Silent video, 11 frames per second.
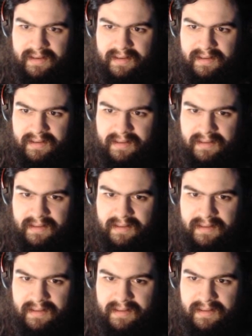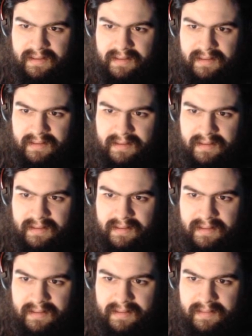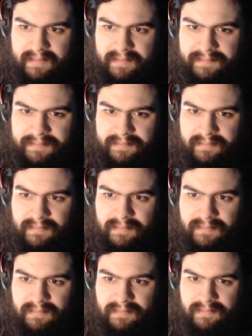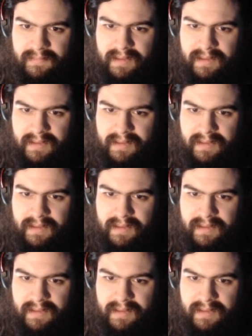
[no speech]